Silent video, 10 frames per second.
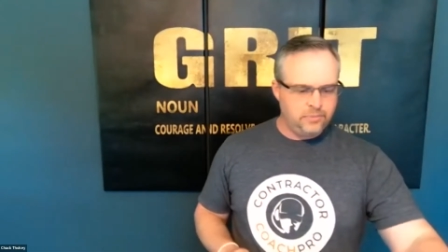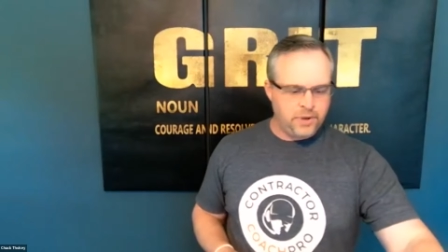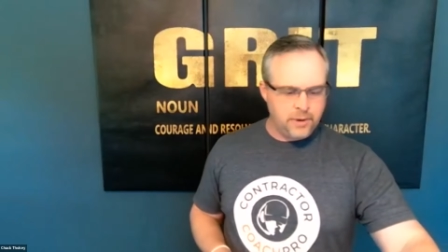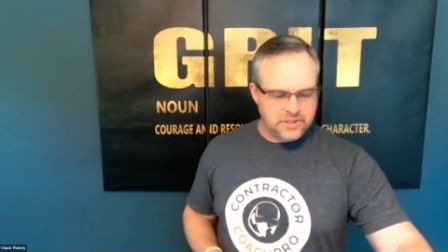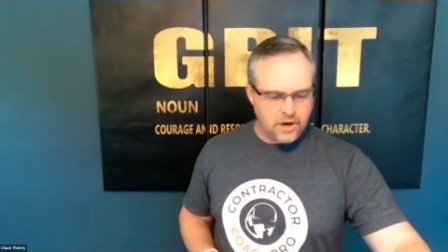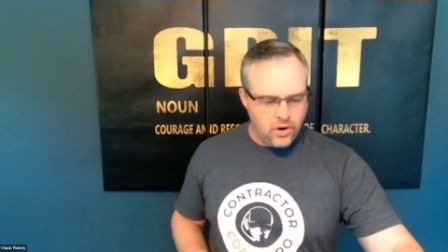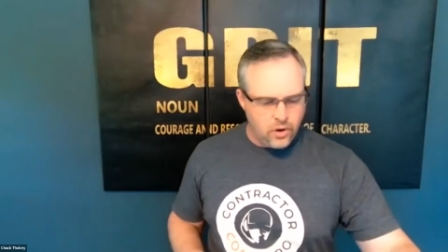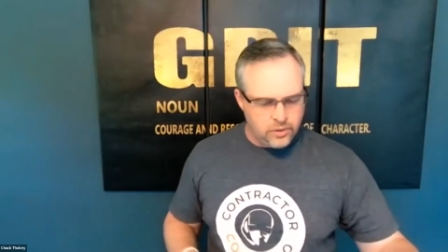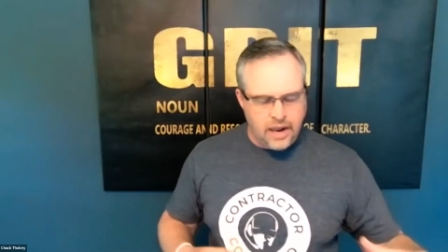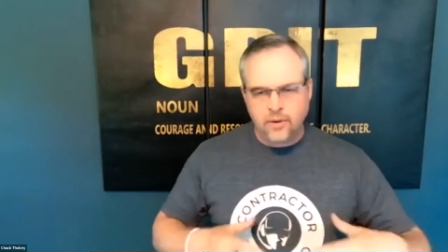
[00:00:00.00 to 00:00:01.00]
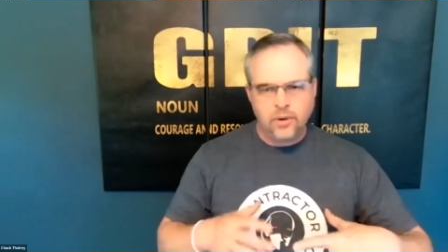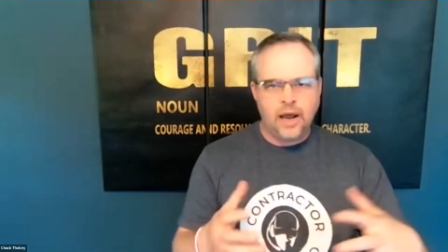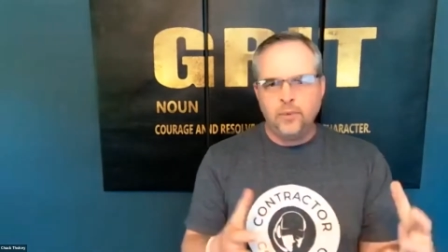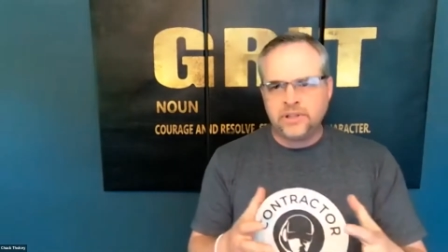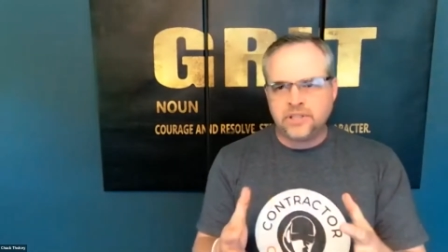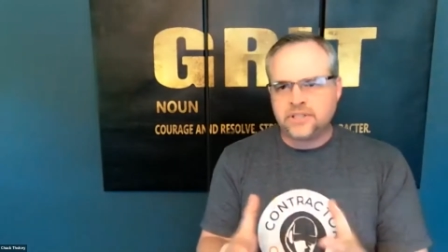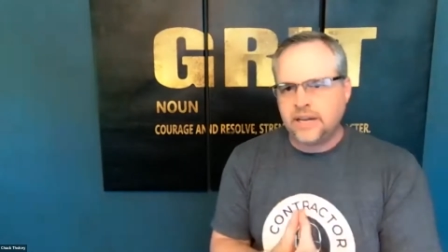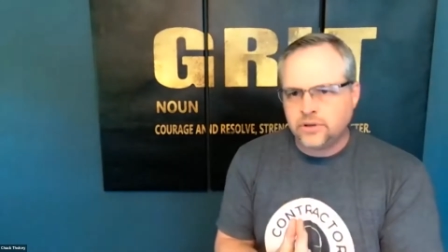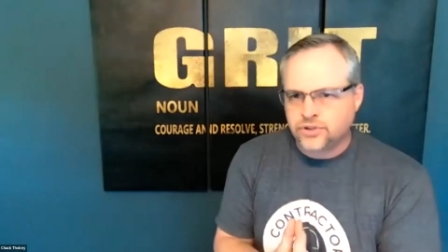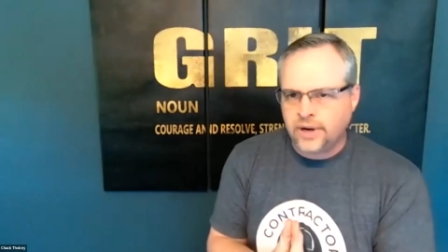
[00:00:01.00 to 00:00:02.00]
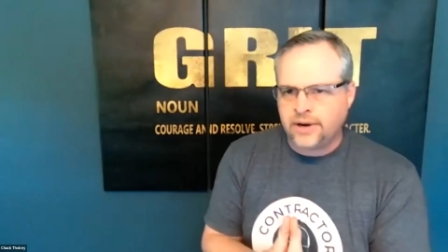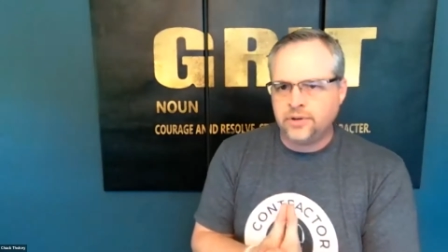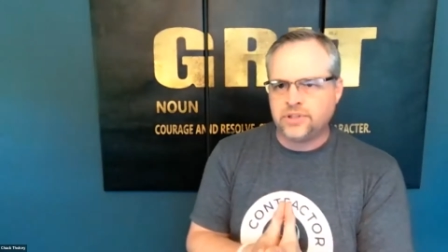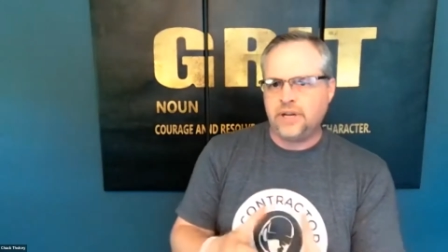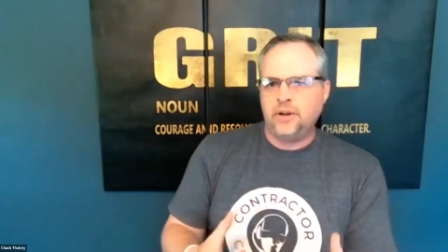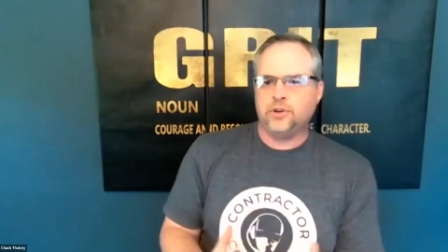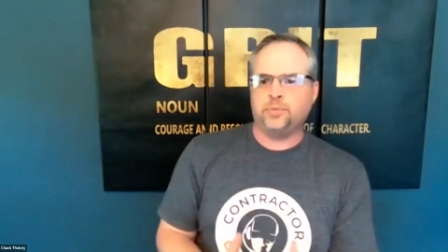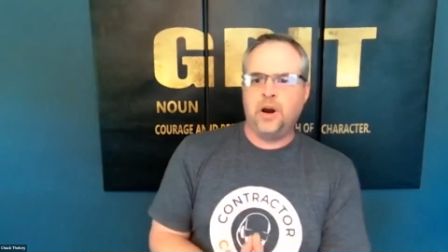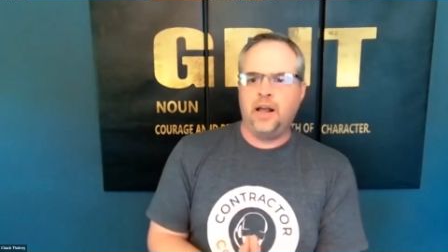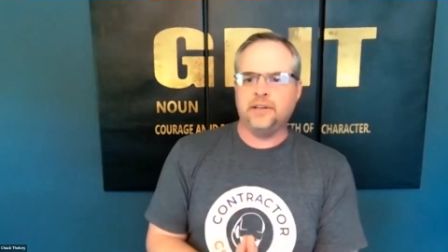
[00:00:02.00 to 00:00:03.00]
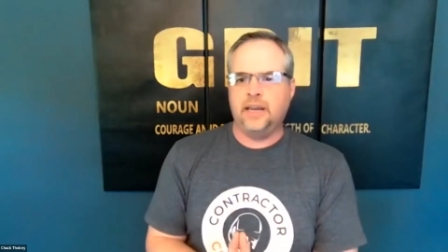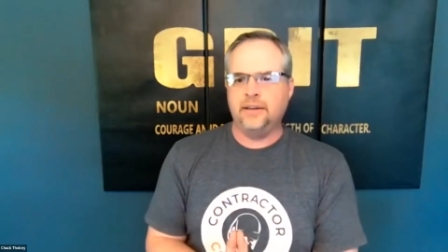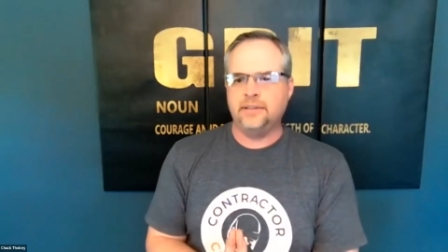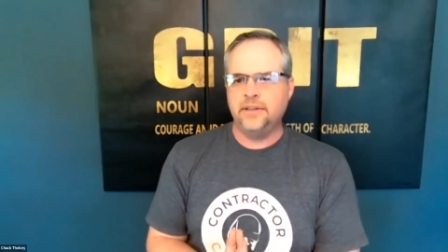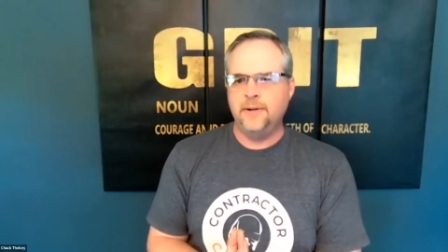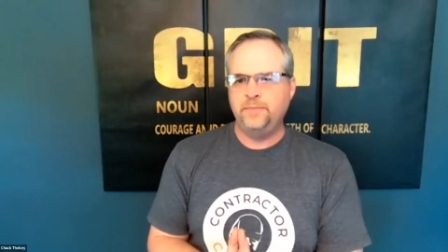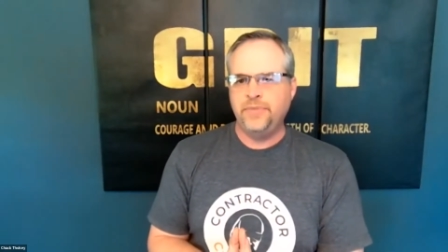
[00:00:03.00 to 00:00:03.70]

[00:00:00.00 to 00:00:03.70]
people say, oh, I want the sales trainer's sales process.